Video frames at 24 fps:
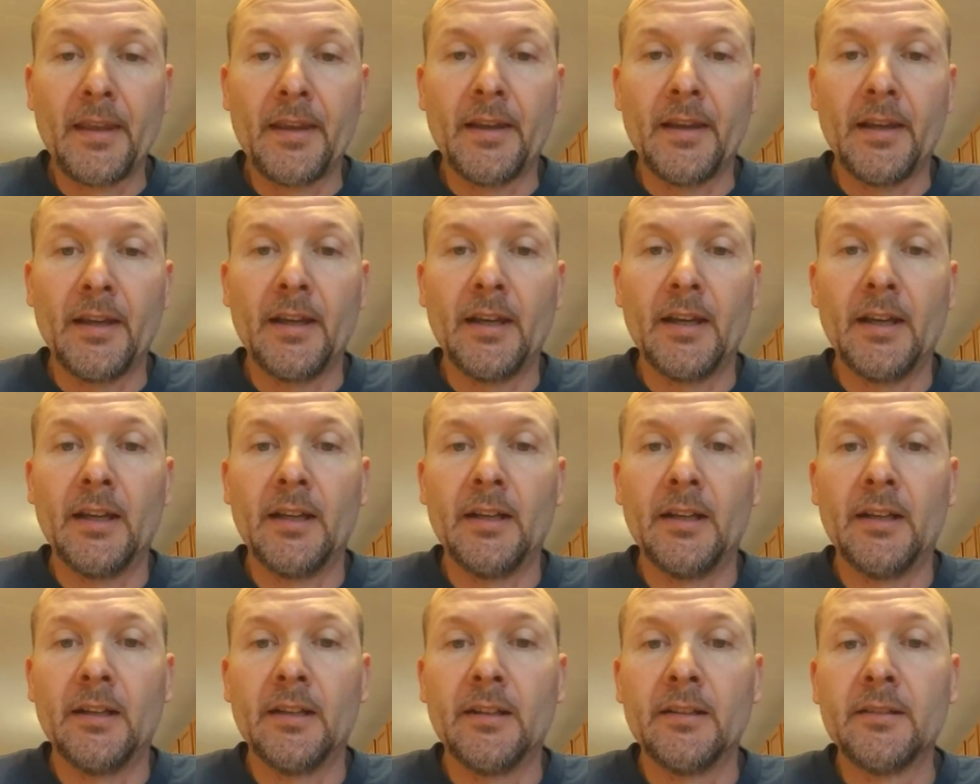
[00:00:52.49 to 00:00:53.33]

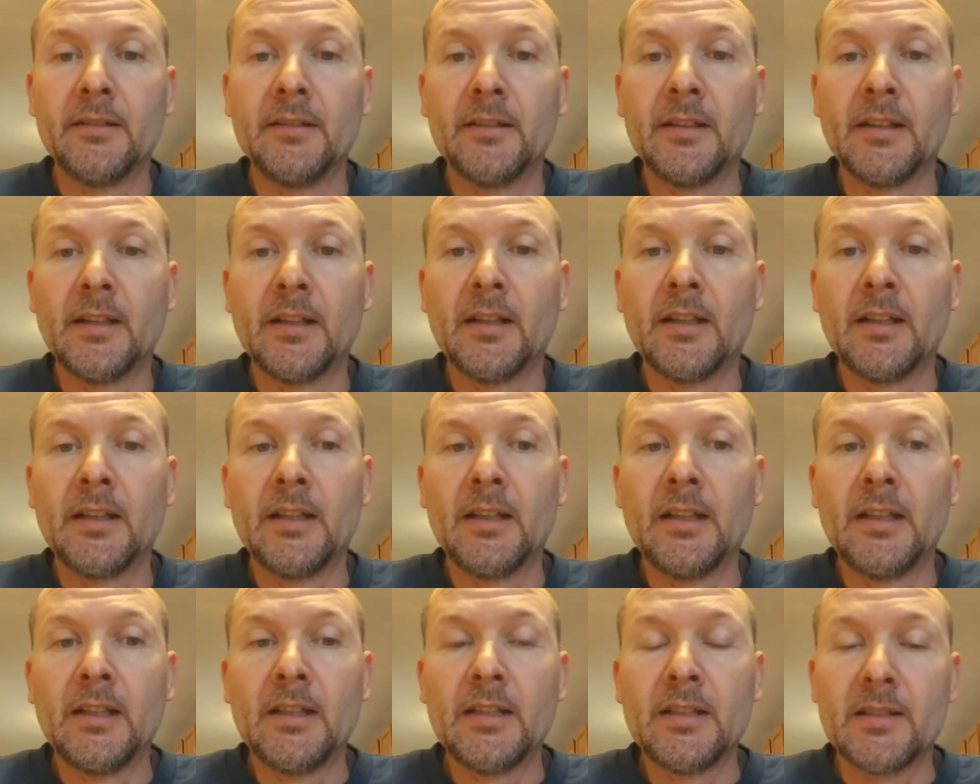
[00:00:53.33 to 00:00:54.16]
And
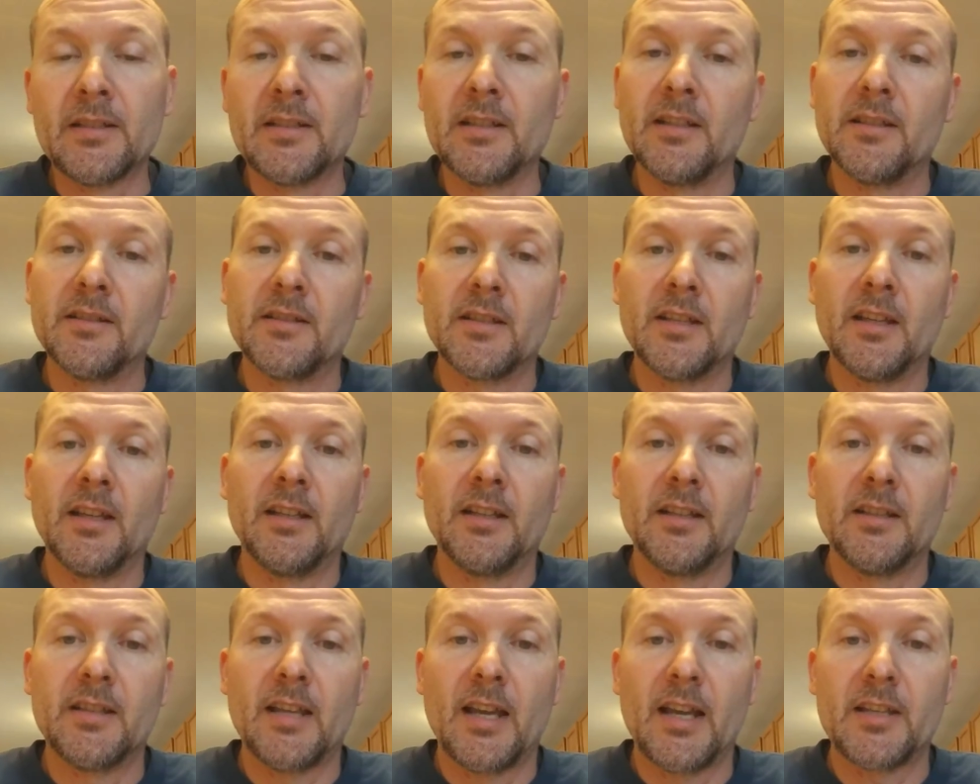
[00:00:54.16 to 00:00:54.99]
since then,
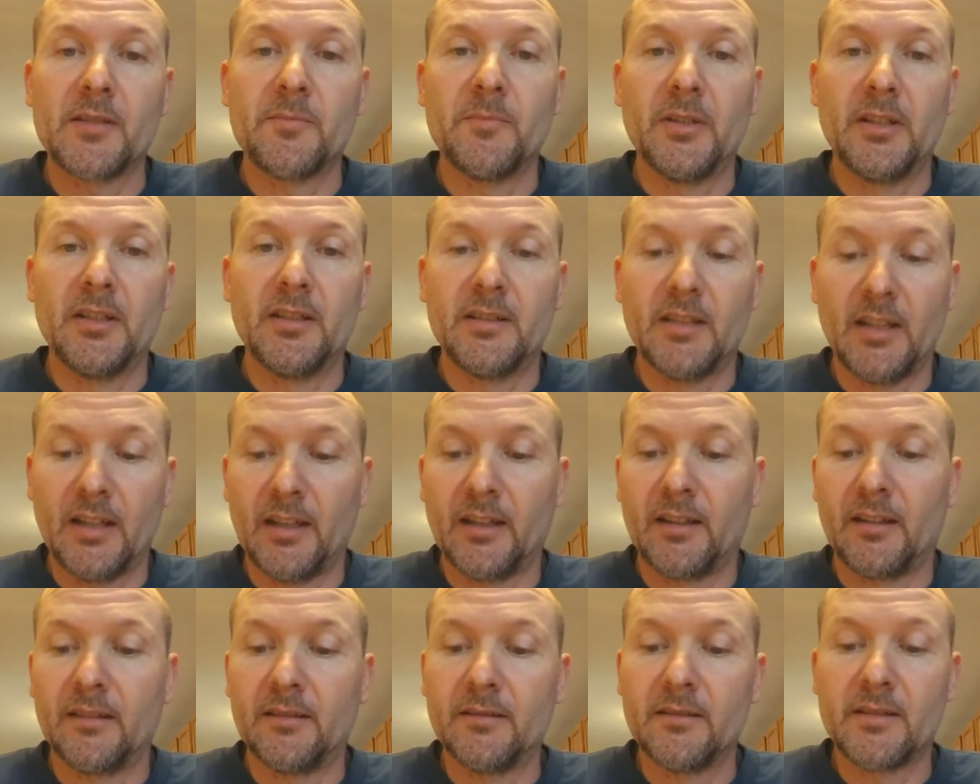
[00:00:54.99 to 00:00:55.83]
he's asked me to
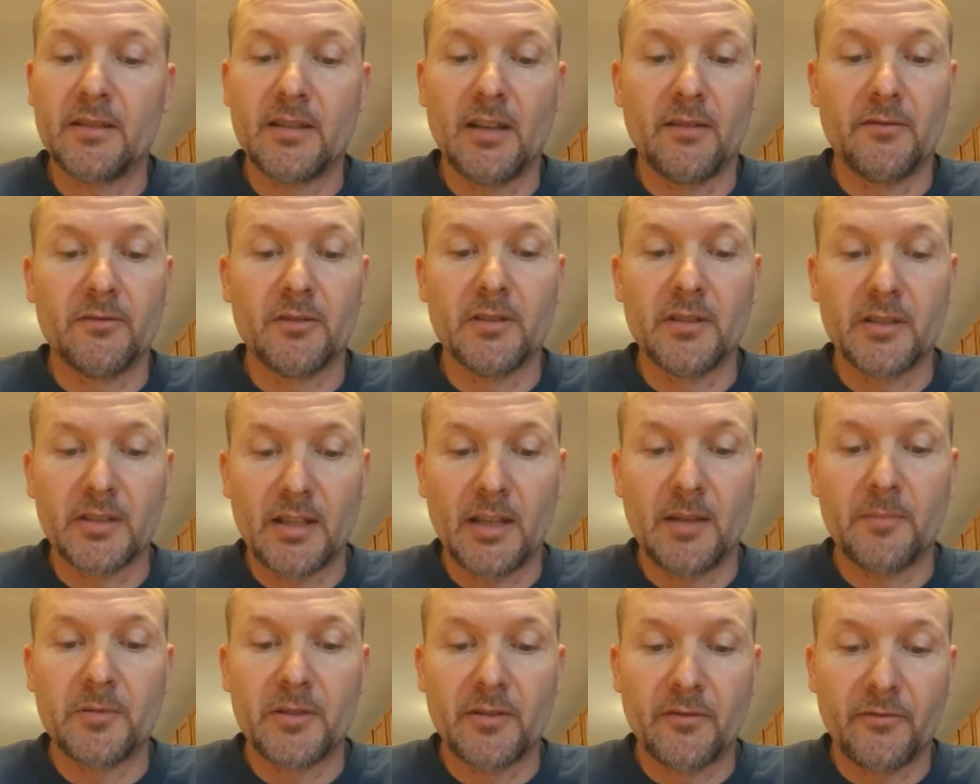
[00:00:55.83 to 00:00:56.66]
take several
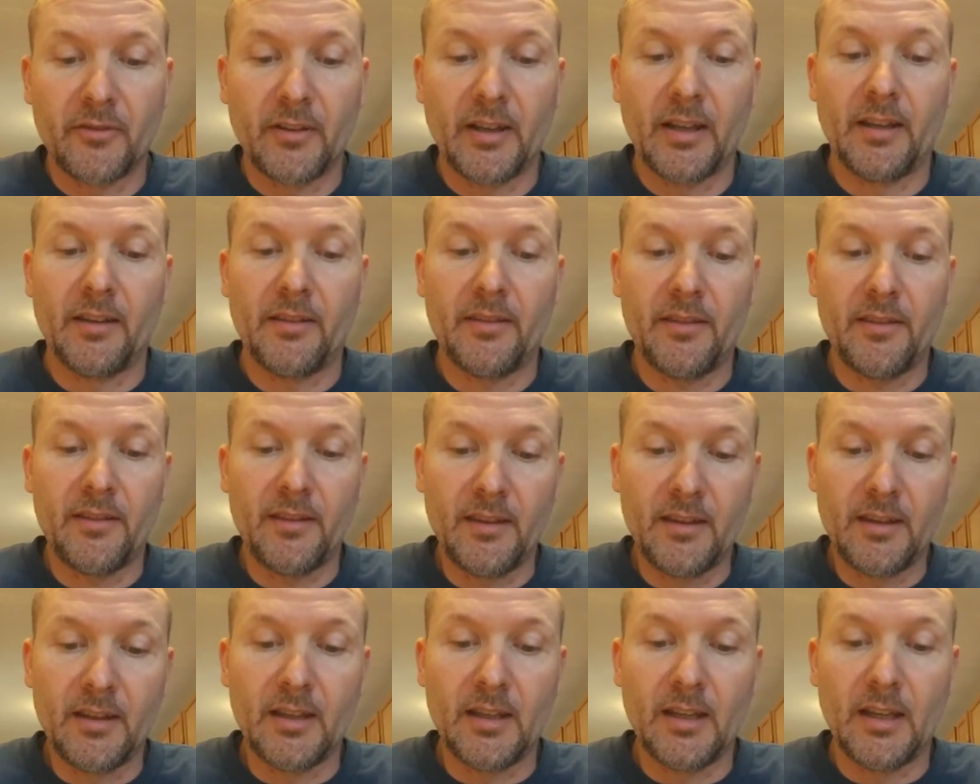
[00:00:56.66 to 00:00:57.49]
steps of faith.
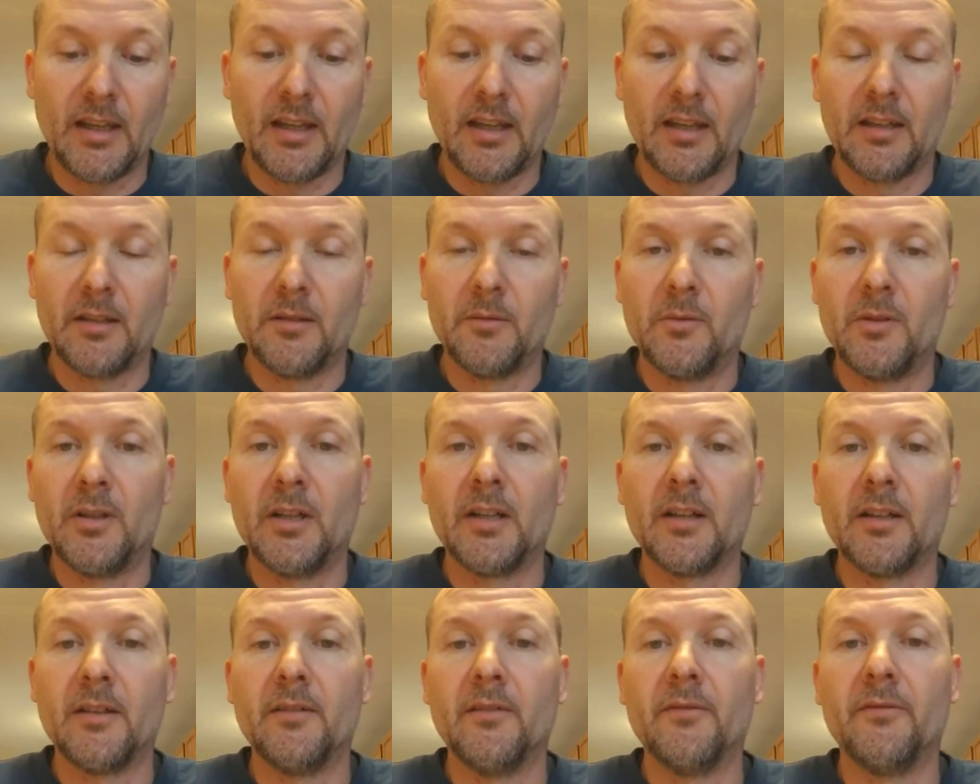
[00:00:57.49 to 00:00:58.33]
And
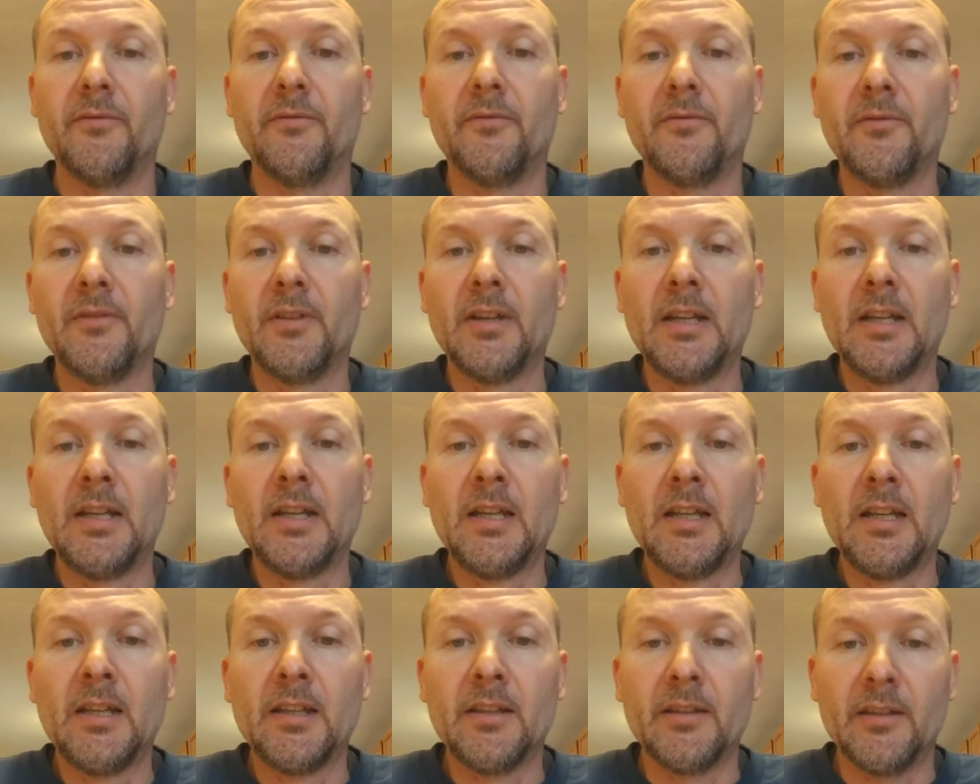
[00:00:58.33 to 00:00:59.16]
one of
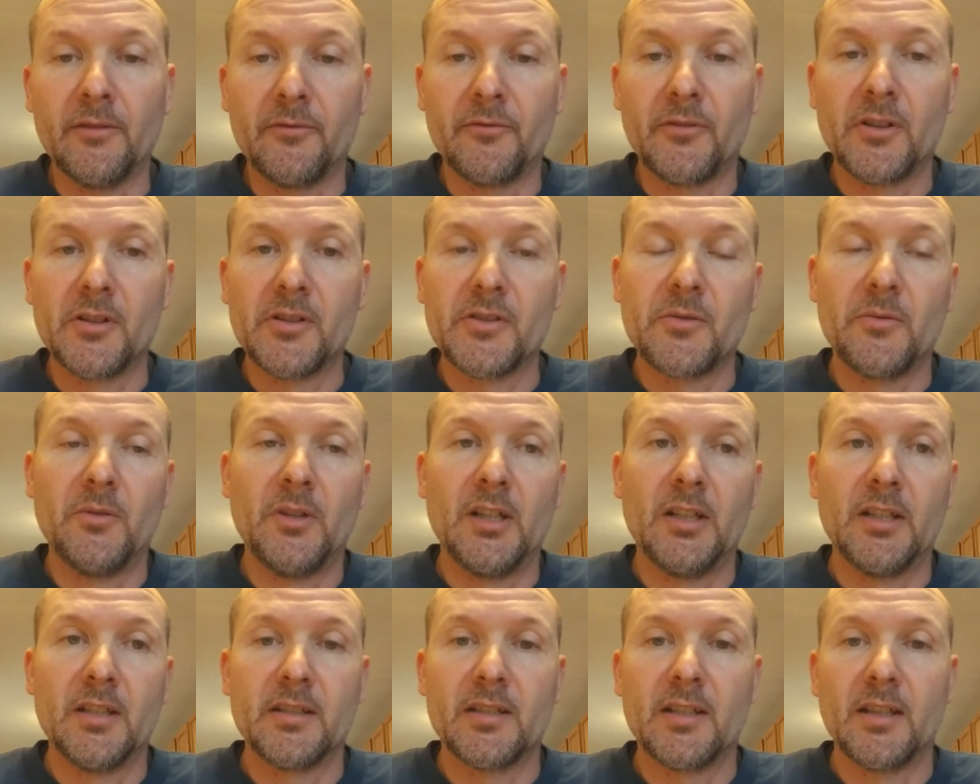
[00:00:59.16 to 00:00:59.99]
the first
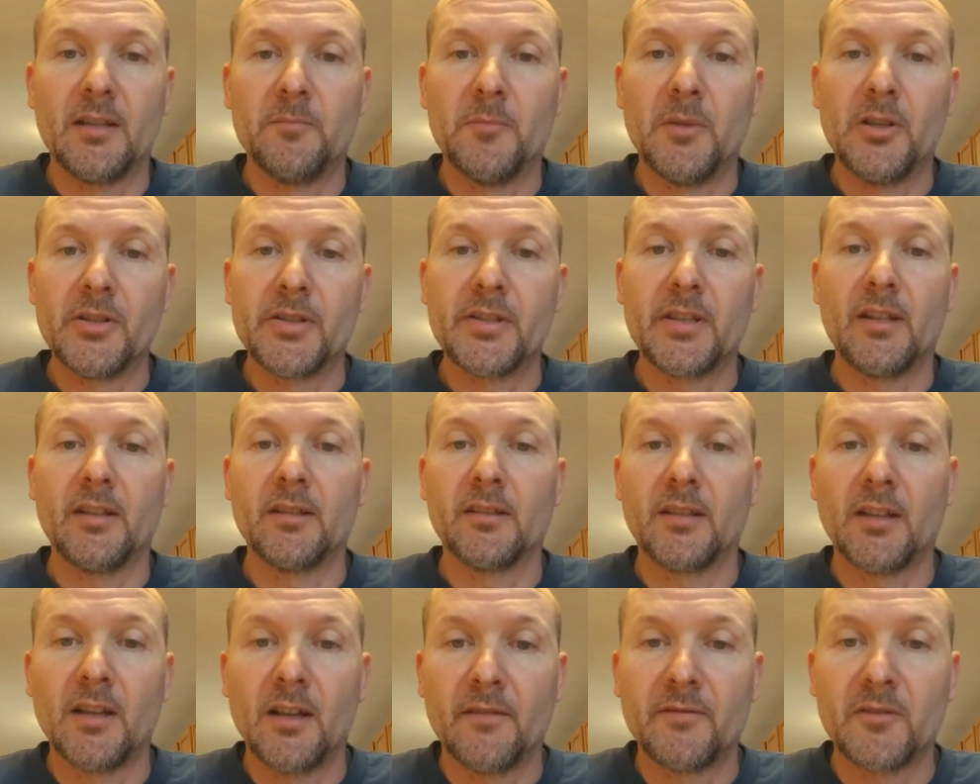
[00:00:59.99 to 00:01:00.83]
ones and most
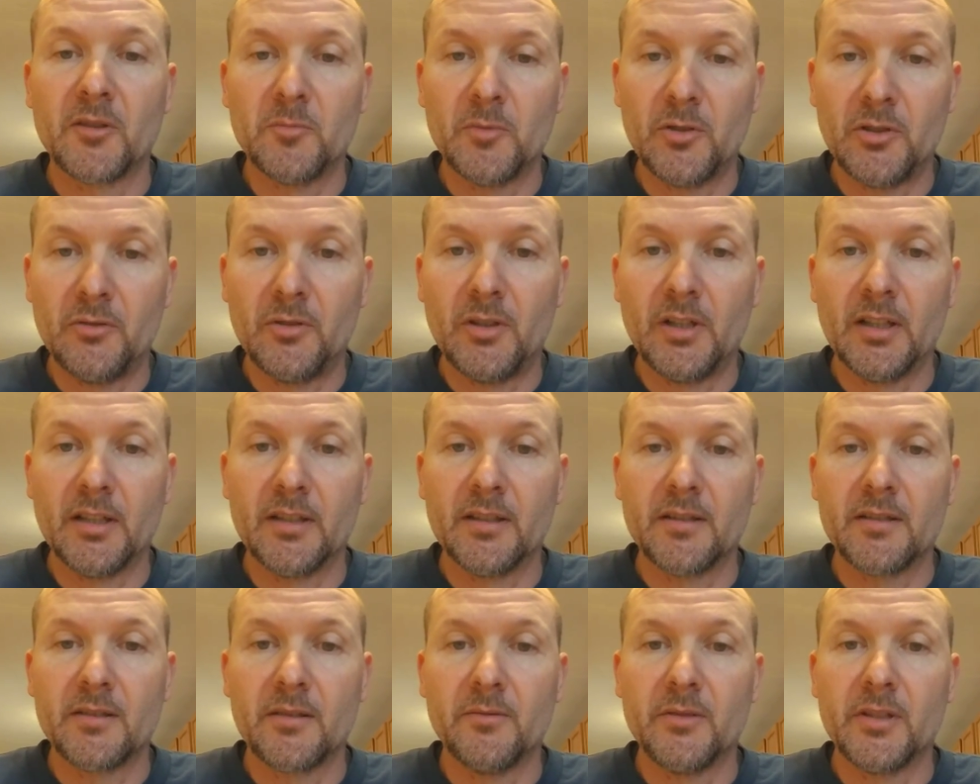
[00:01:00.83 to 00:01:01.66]
uncomfortable
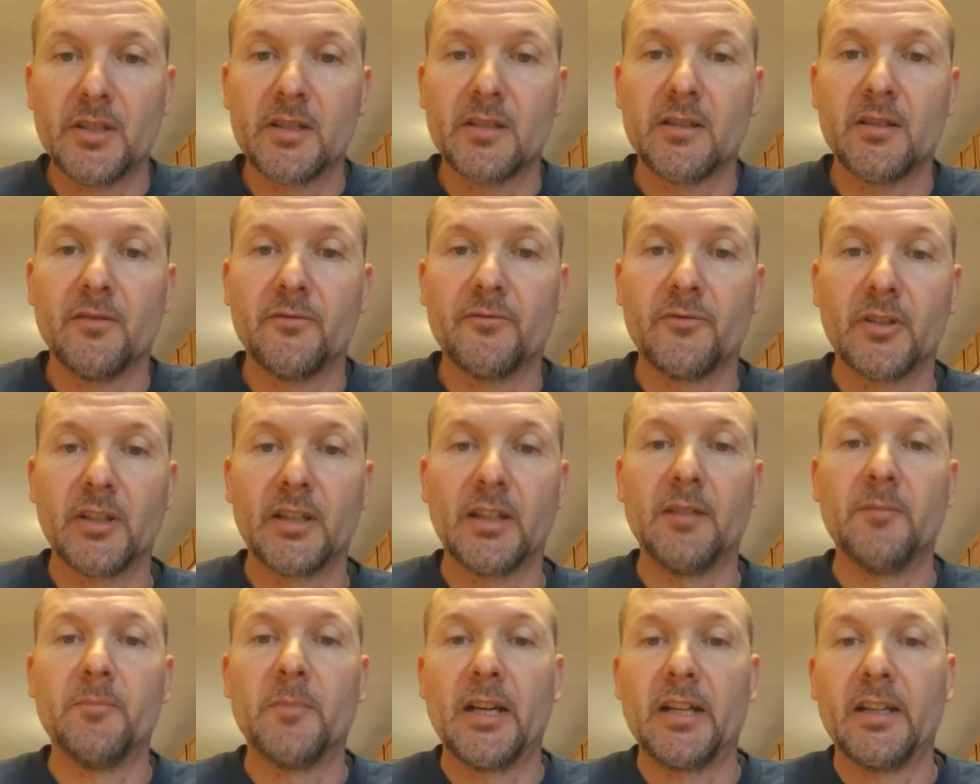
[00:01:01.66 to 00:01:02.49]
ones was to
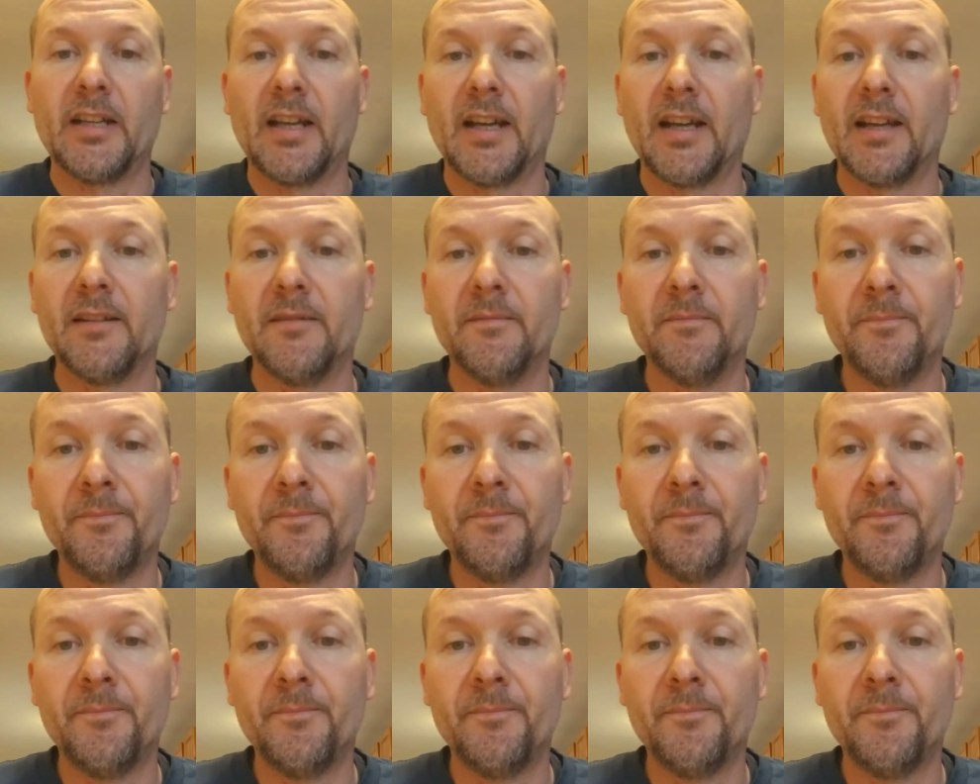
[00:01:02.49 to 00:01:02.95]
forgive my dad.